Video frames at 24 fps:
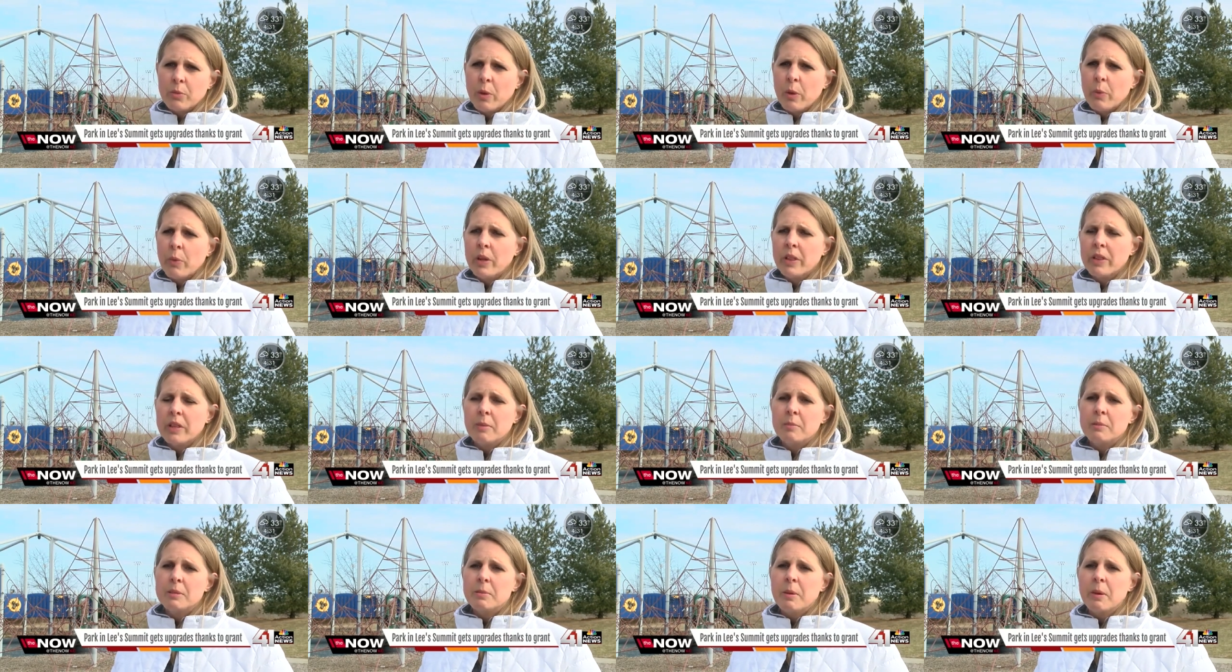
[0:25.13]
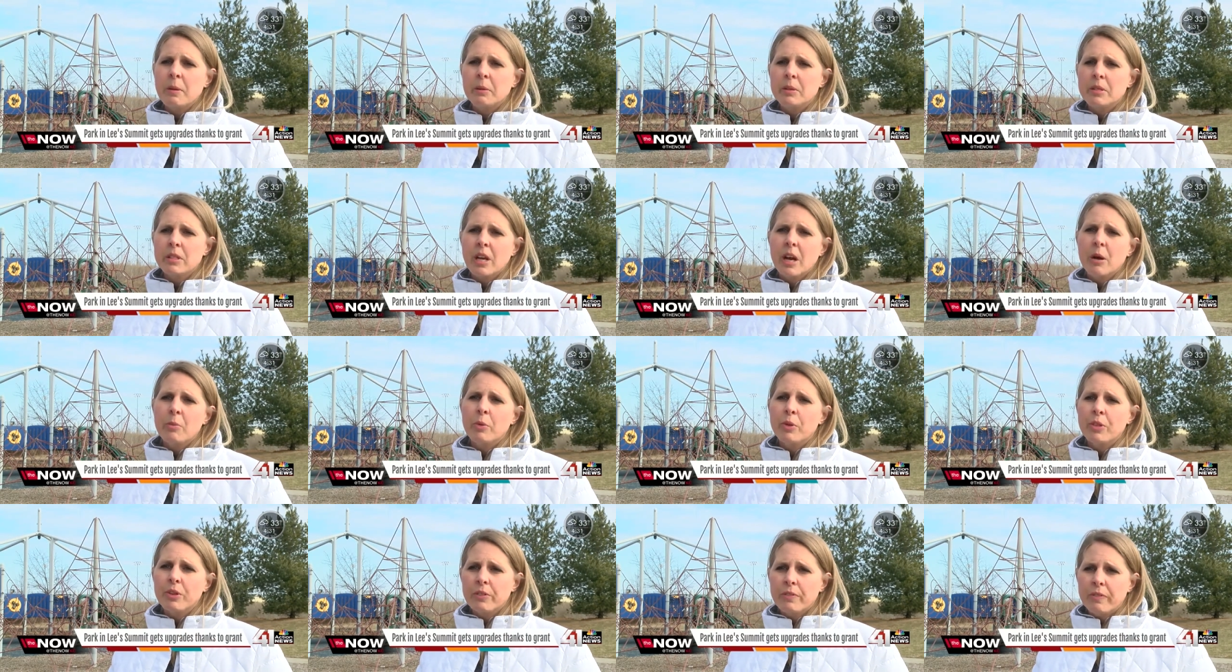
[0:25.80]
We want them to be able to
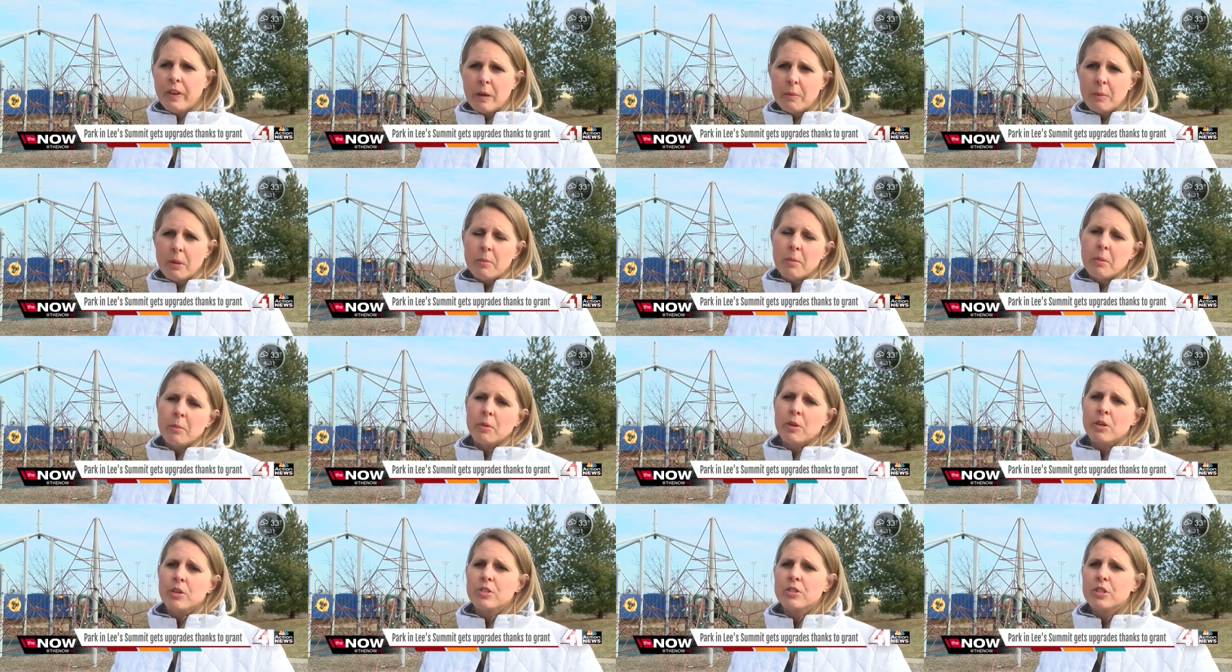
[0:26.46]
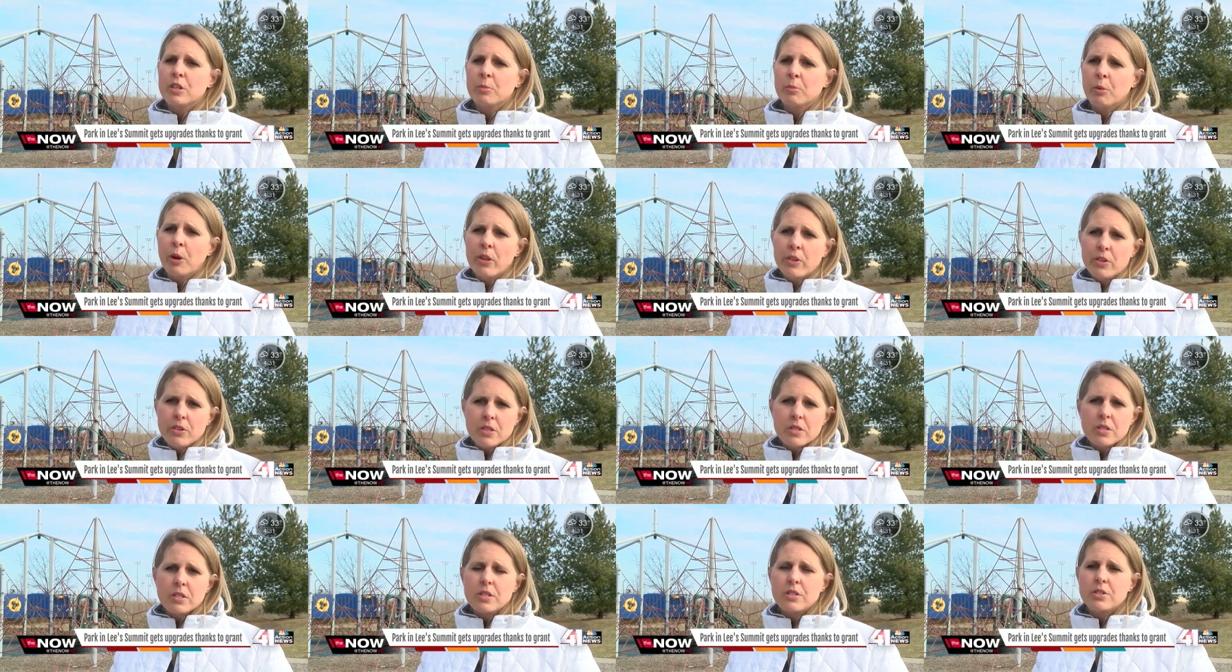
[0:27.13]
come with their family members, their
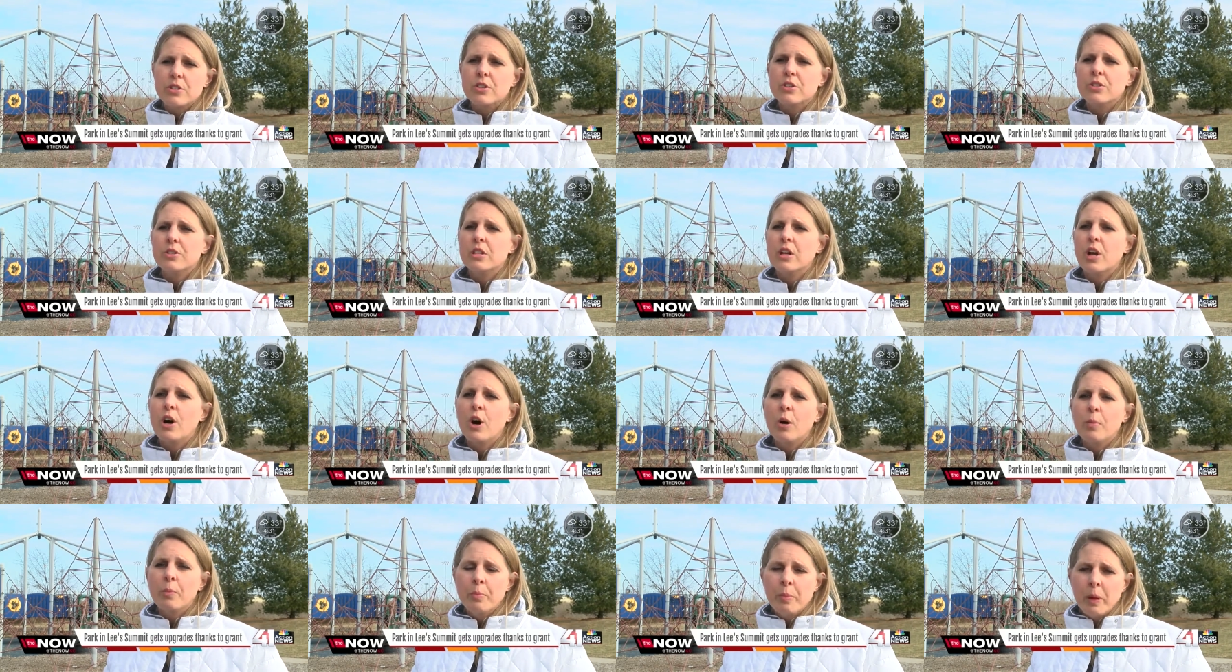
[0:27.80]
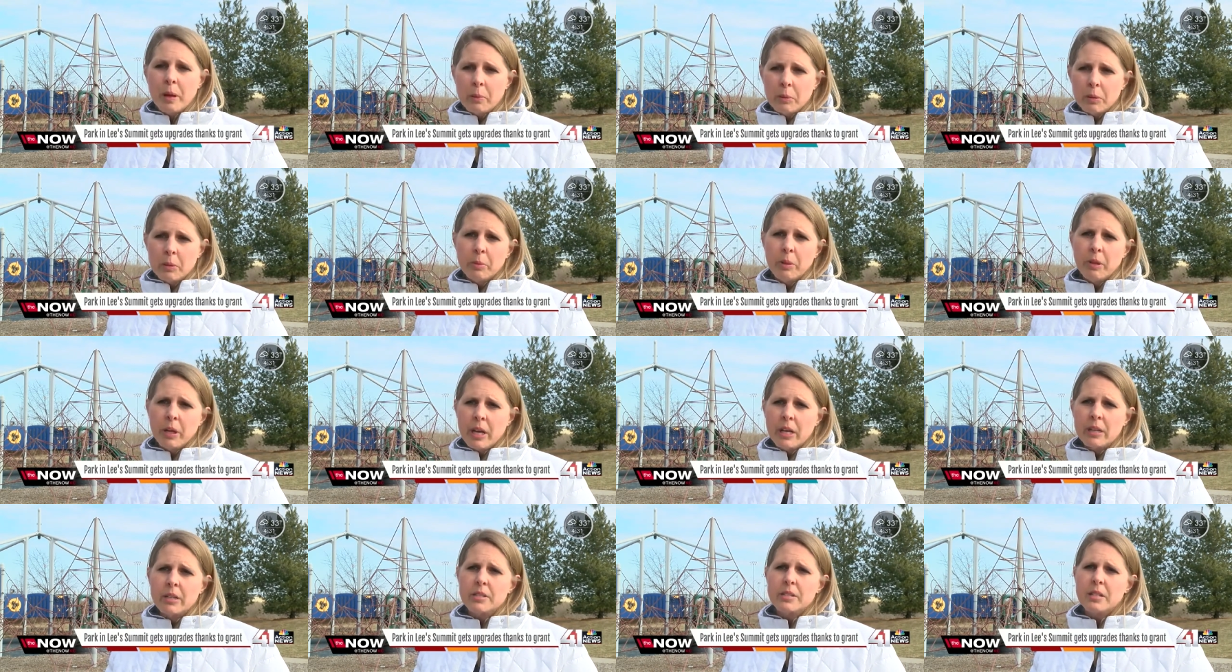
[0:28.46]
brothers and sisters, and all be able to
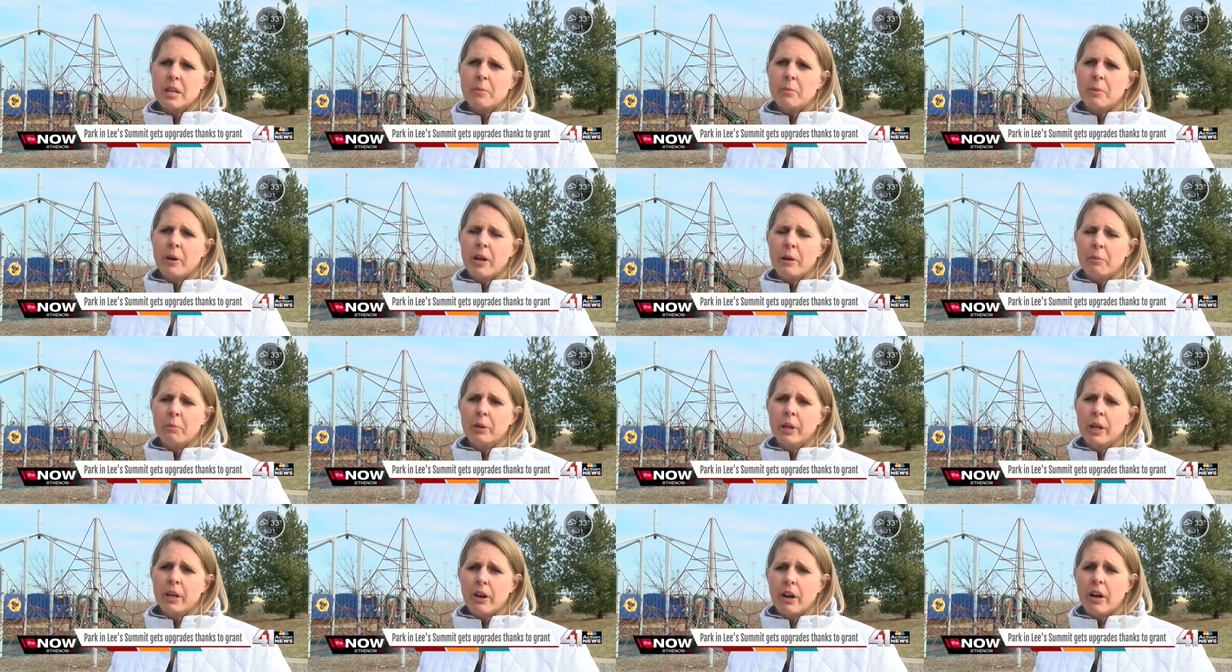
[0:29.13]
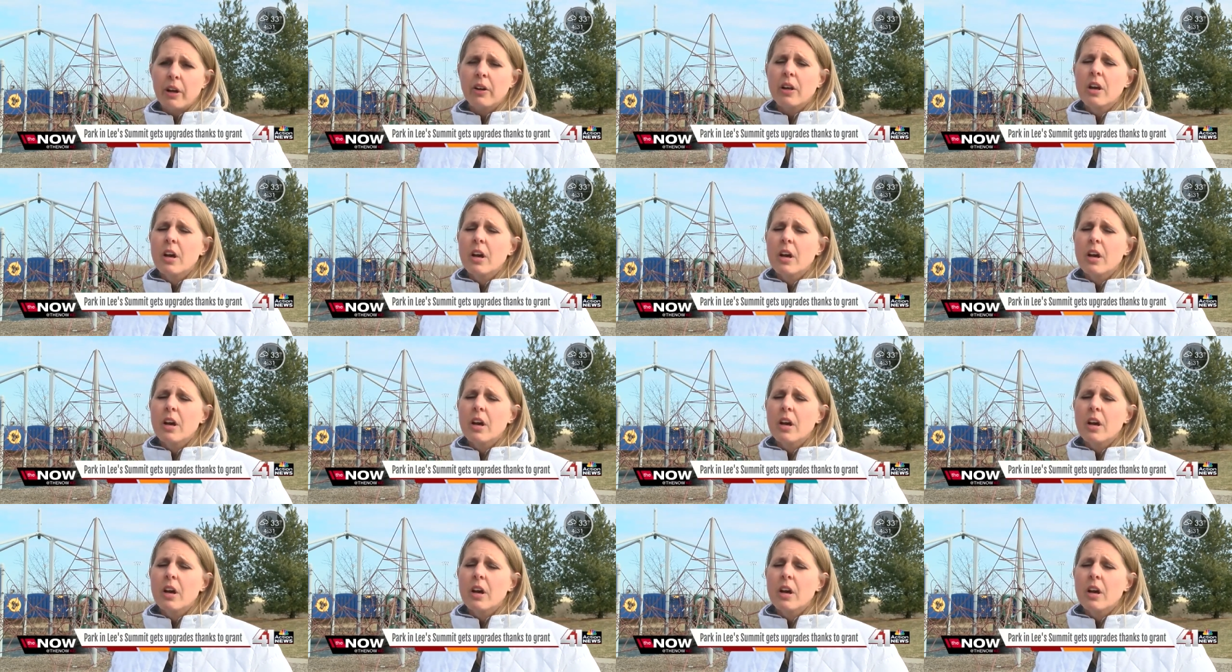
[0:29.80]
play at the same play playground.